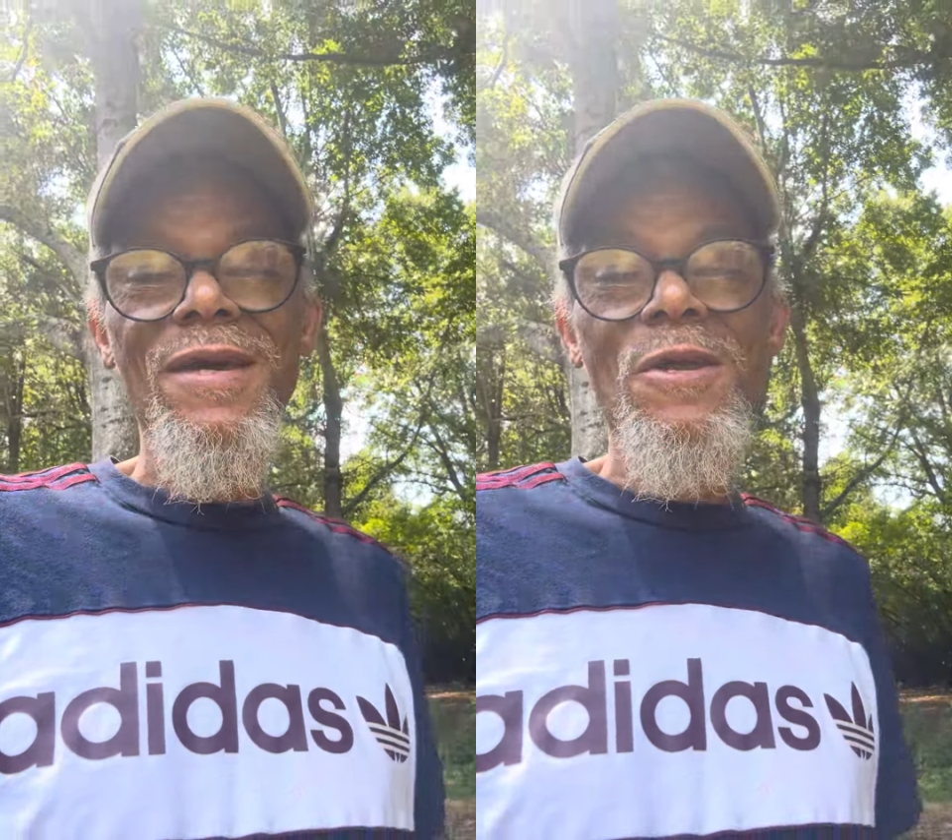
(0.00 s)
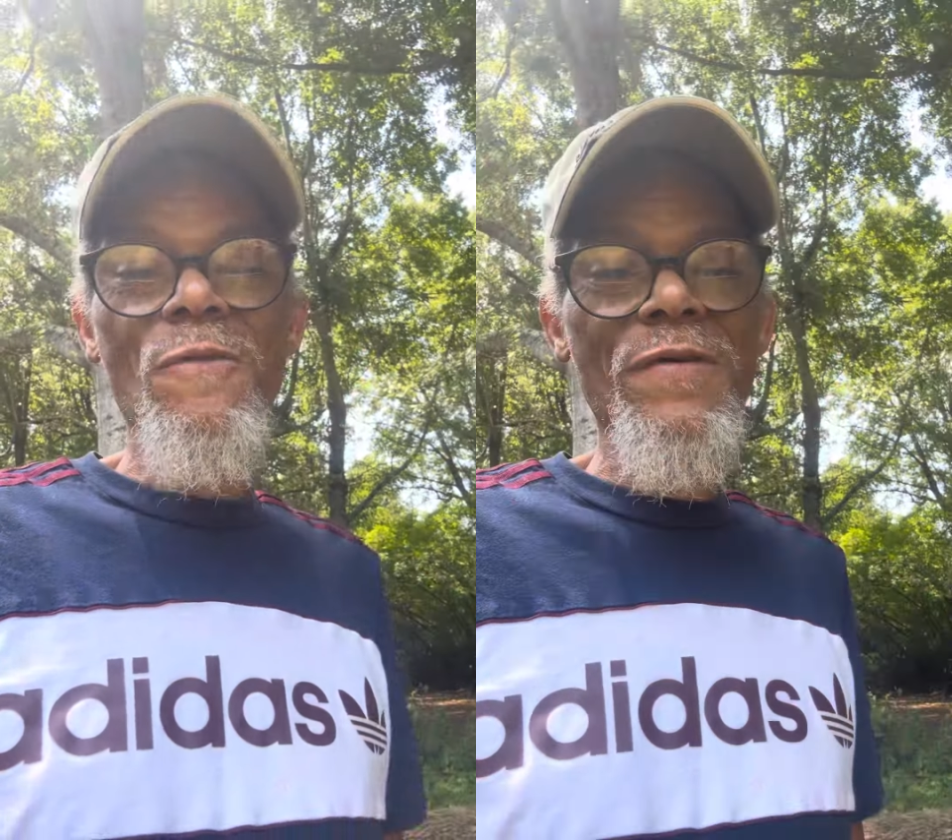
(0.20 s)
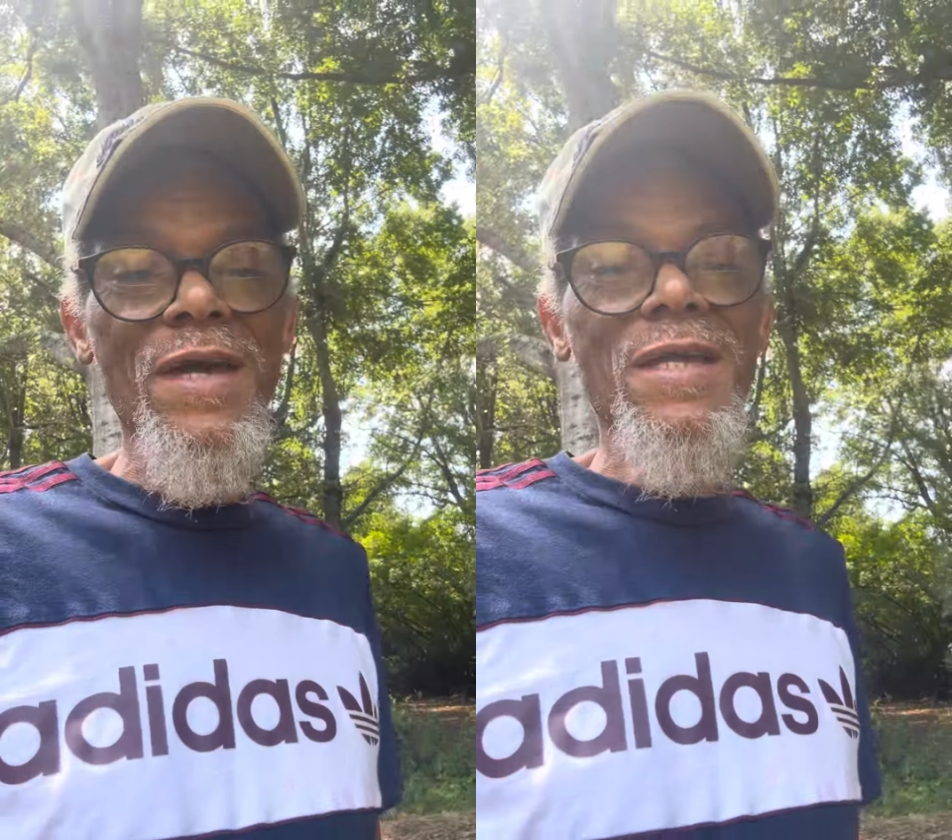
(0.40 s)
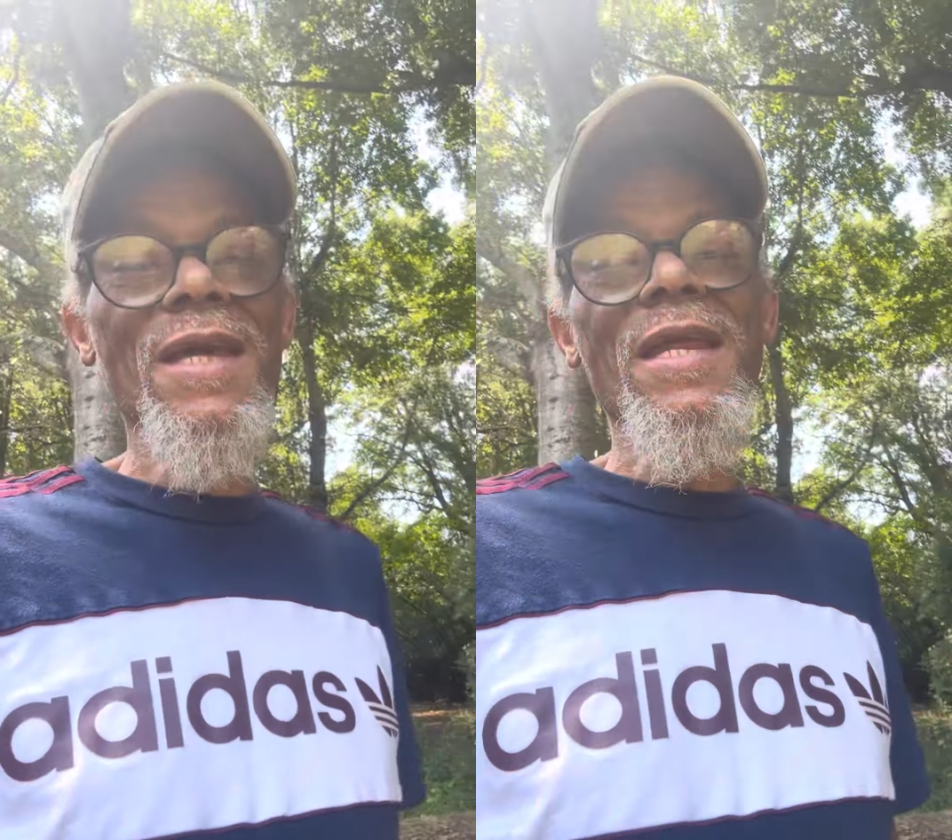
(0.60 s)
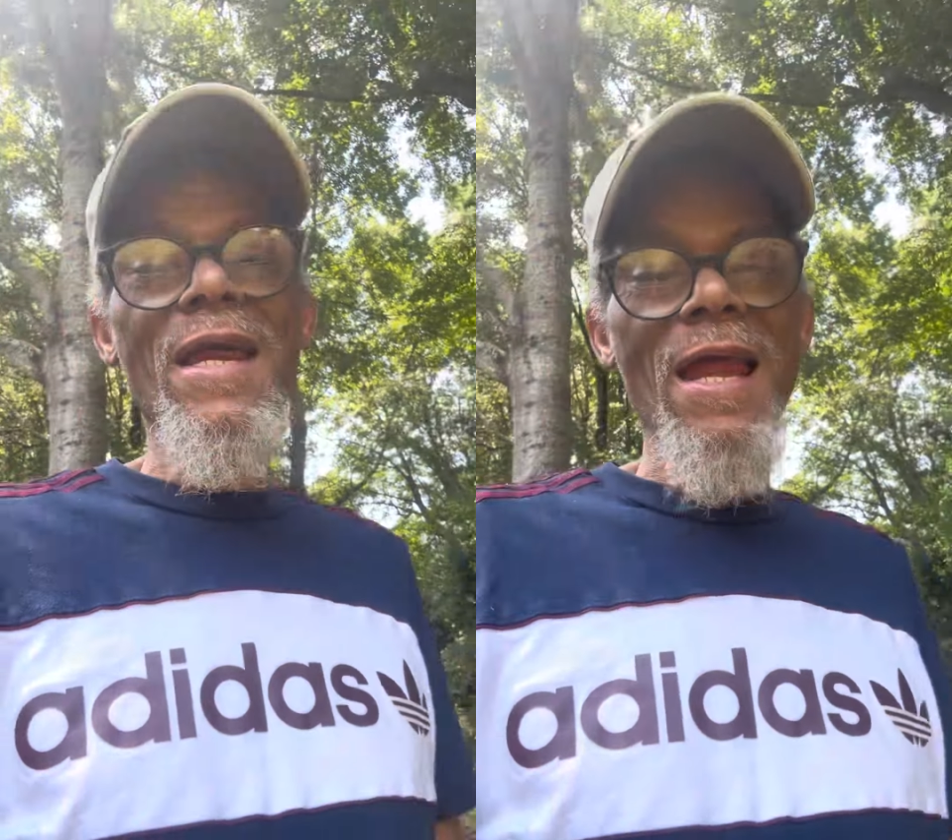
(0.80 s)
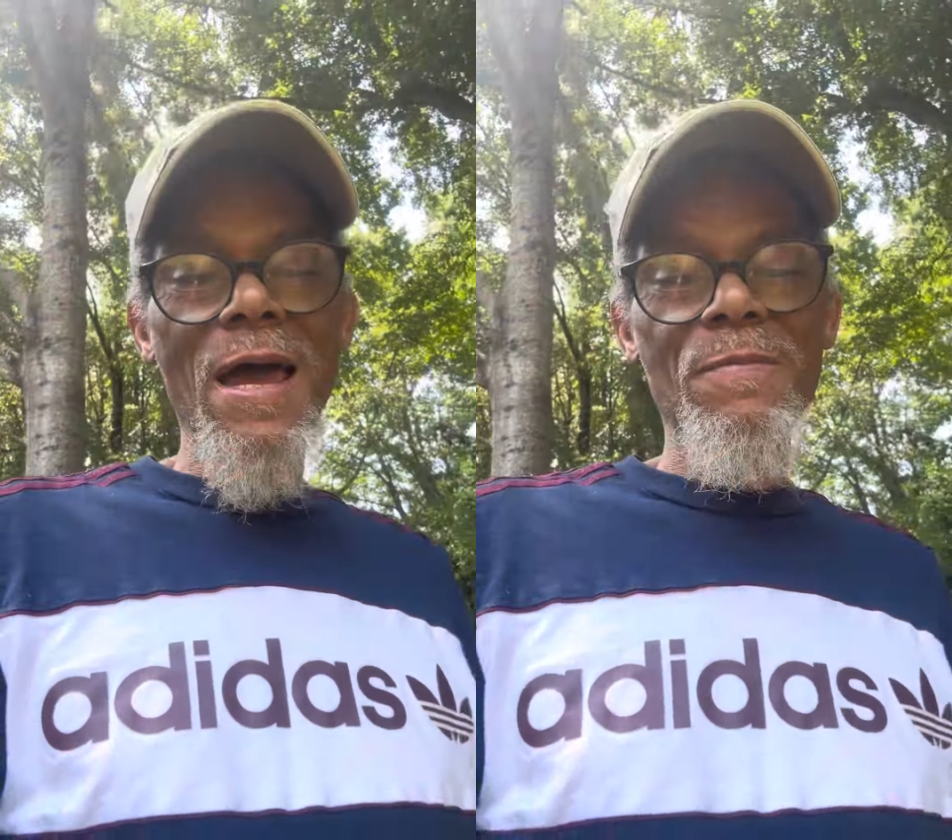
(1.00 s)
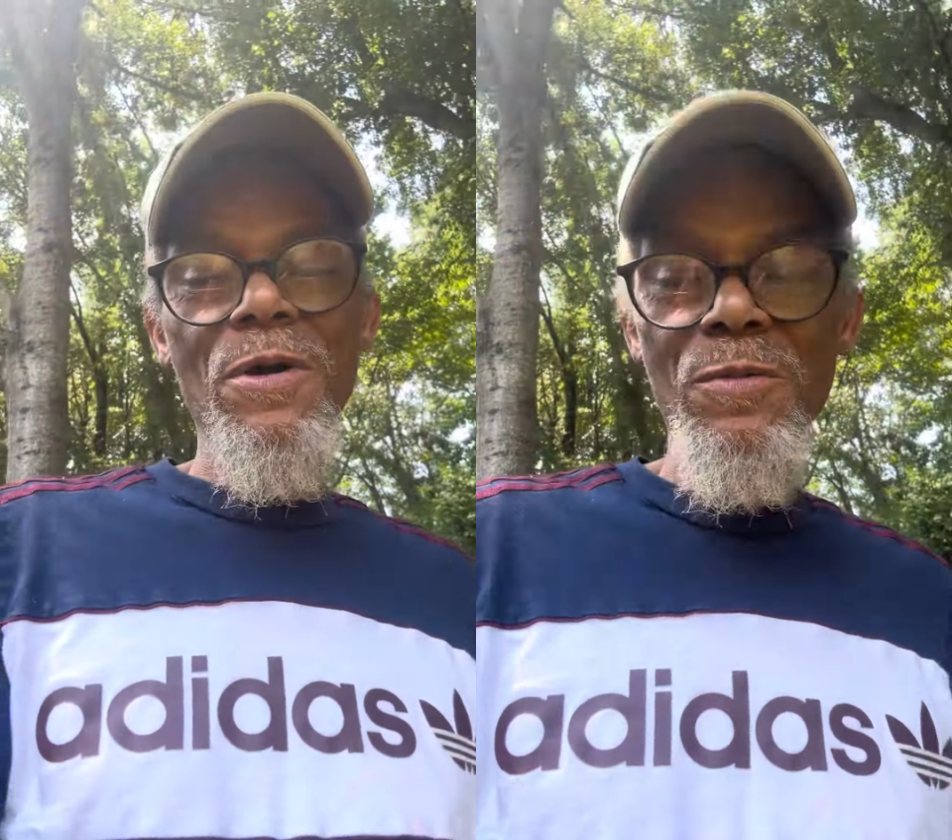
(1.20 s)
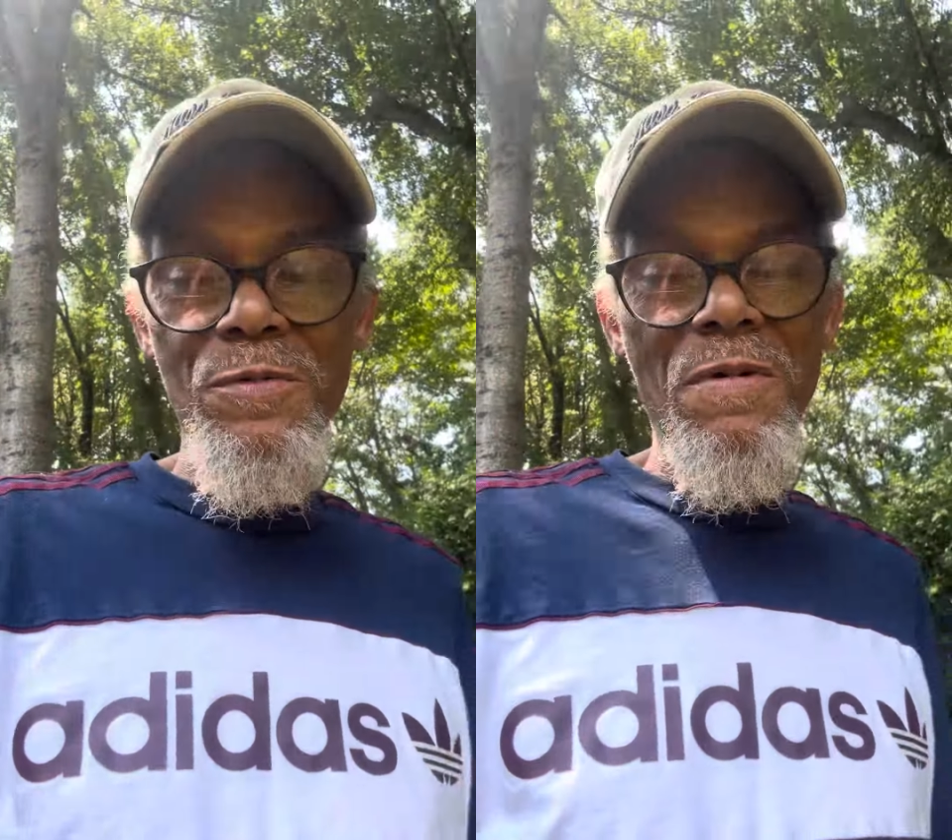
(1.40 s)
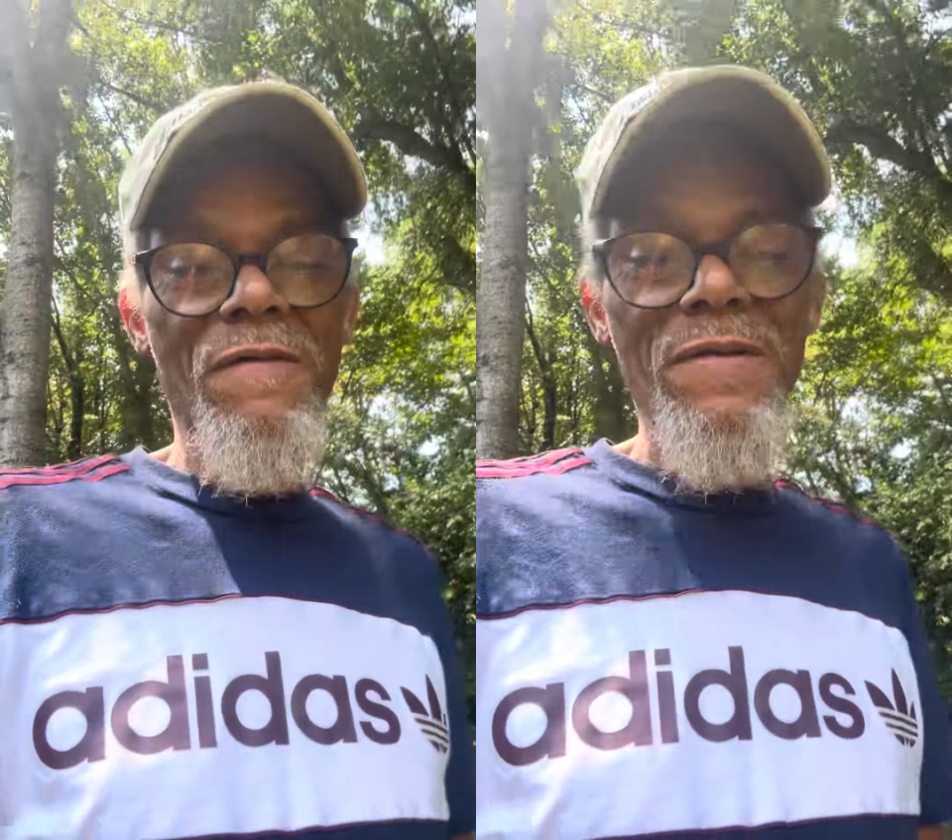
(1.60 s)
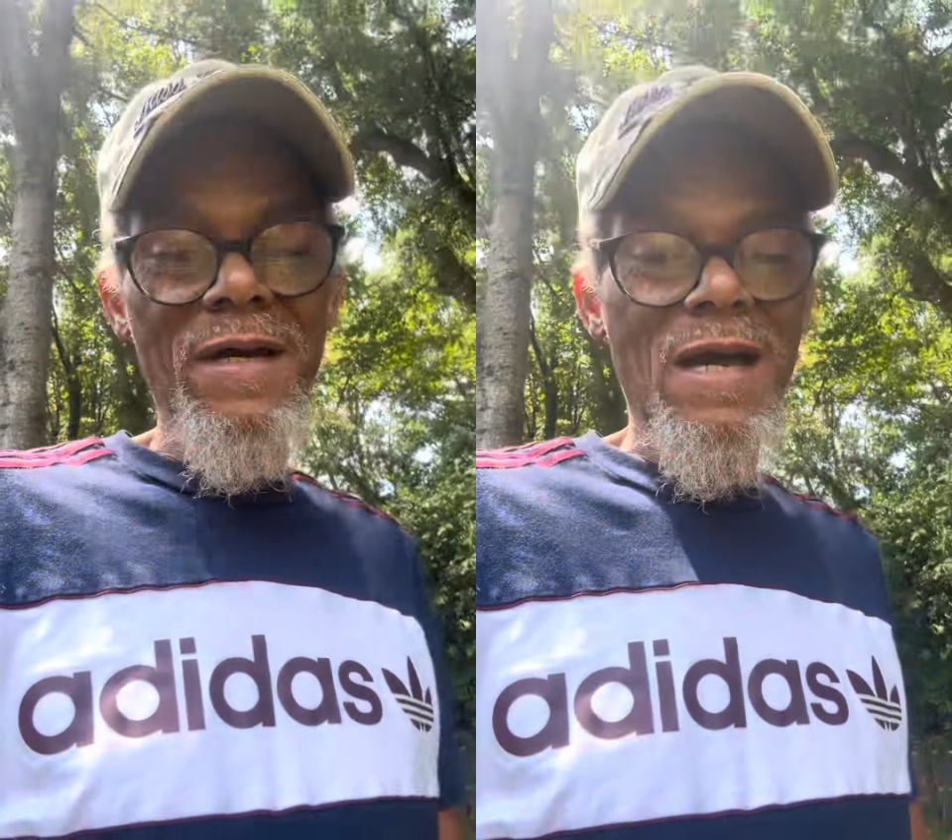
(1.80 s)
Don't forget to hit that like button,
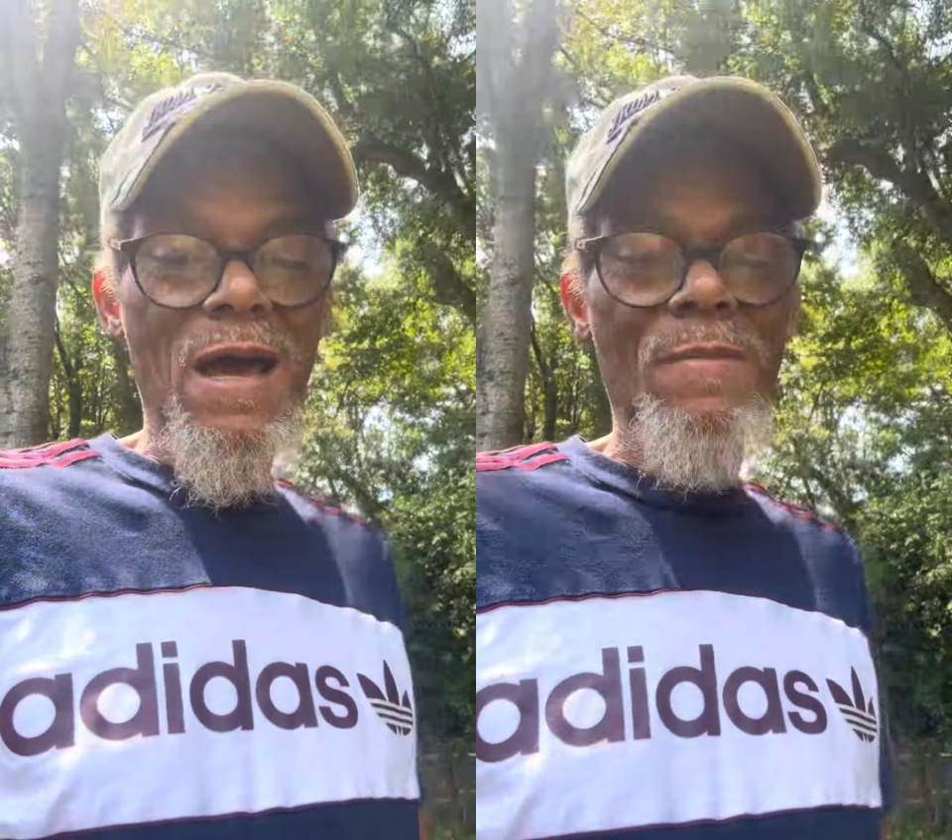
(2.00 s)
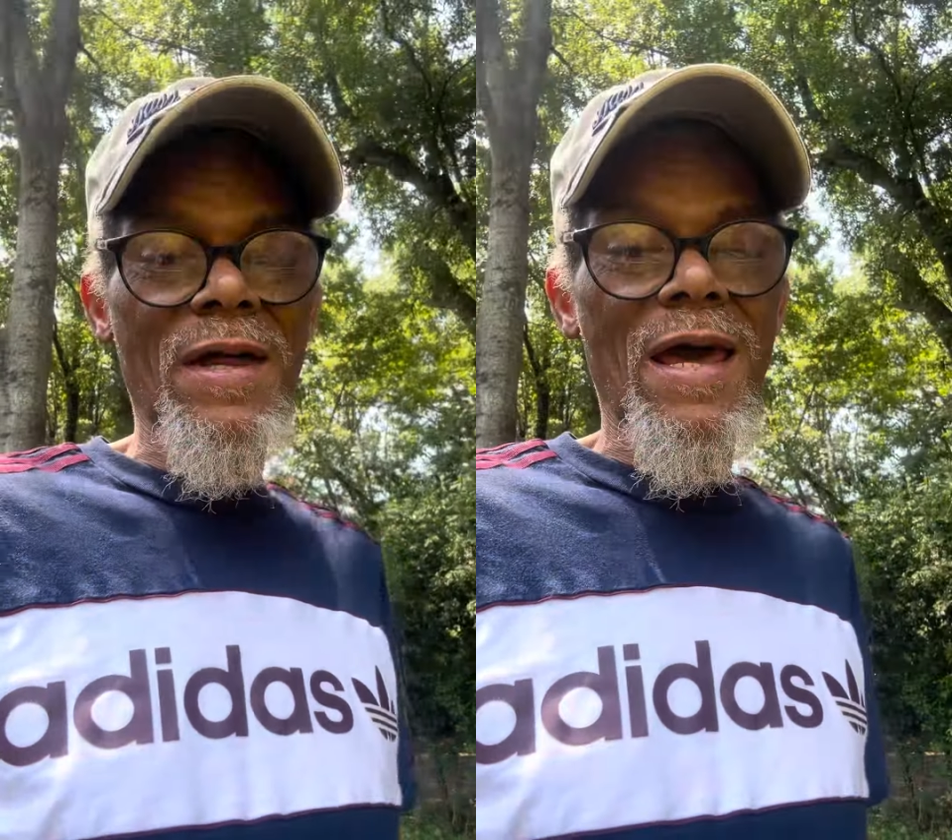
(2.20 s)
respectfully comment,